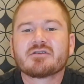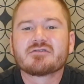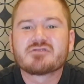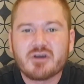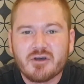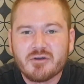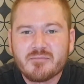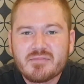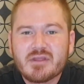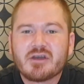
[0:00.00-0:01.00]
So,
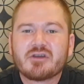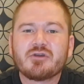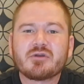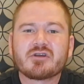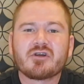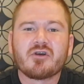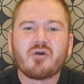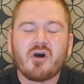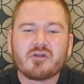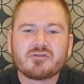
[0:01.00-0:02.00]
you can go
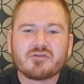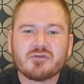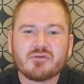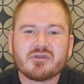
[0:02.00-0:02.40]
onto